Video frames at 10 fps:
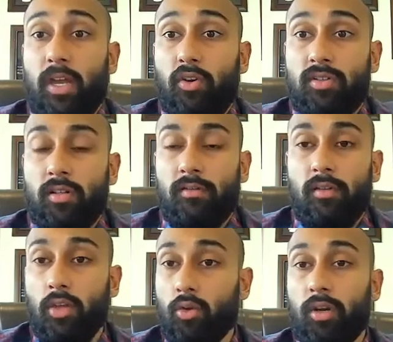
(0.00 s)
yourself.
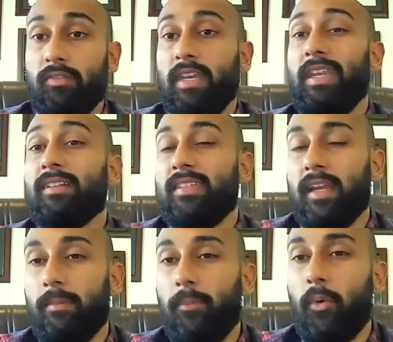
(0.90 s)
You don't even need a
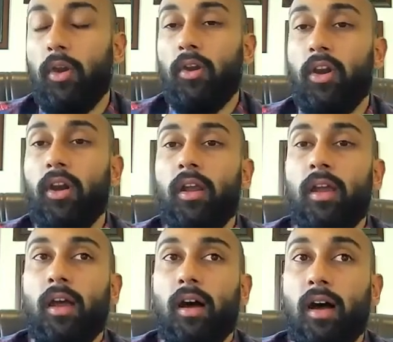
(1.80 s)
second partner.
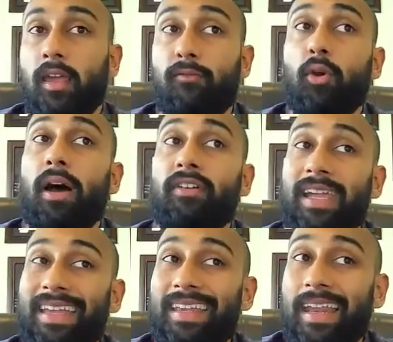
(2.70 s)
If you have
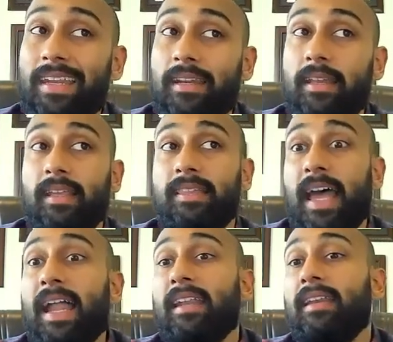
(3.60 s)
an Indian entity,
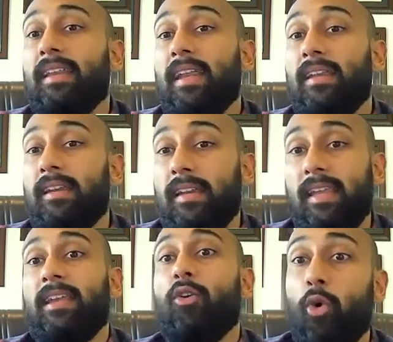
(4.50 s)
that Indian
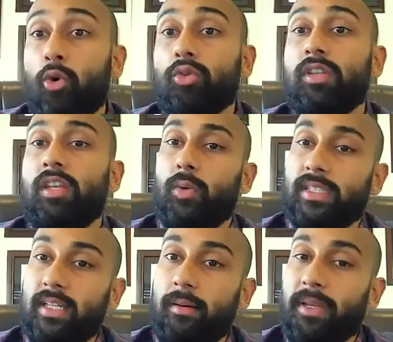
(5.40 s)
entity can own the
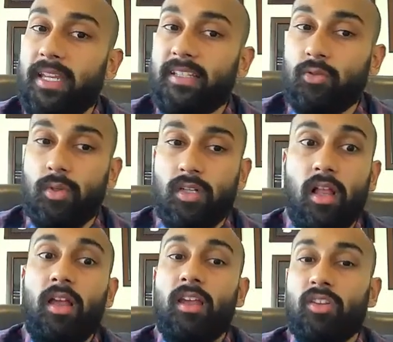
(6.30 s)
US company as
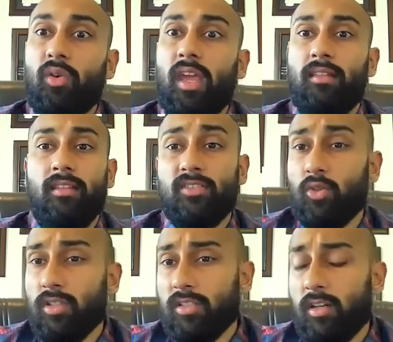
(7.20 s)
well. So again, there's
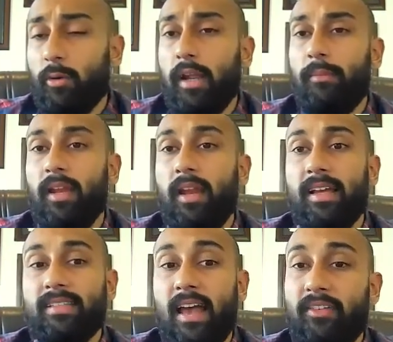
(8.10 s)
no such requirement
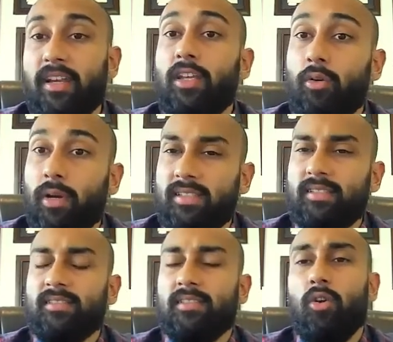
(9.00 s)
as having a US
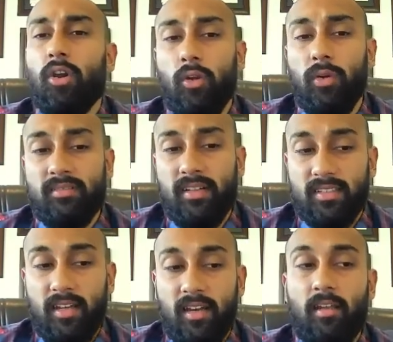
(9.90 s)
citizen or US
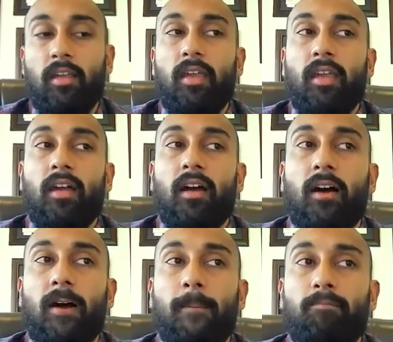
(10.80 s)
resident
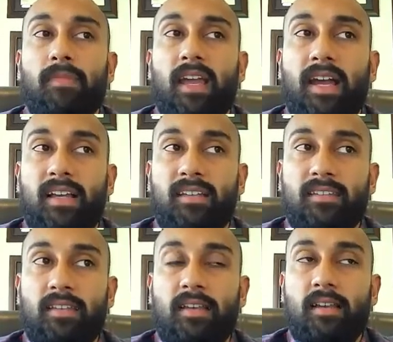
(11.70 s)
as